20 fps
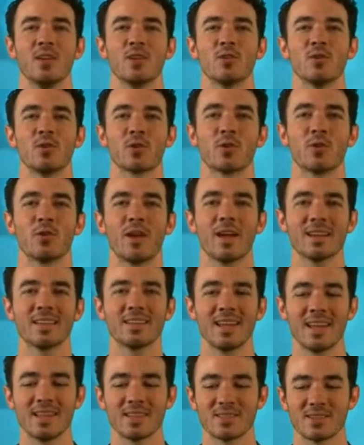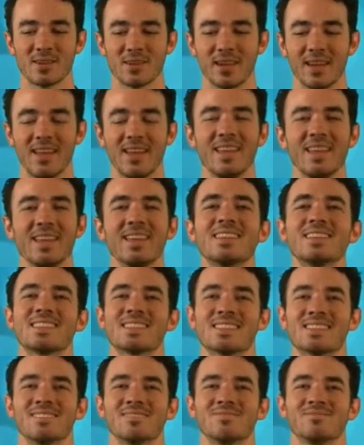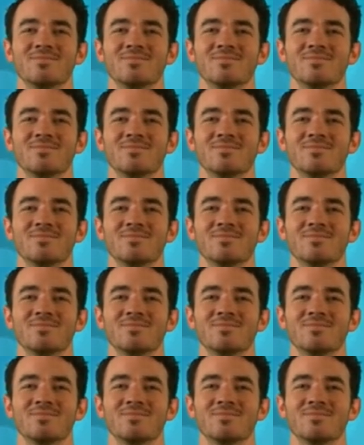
Your correct answer is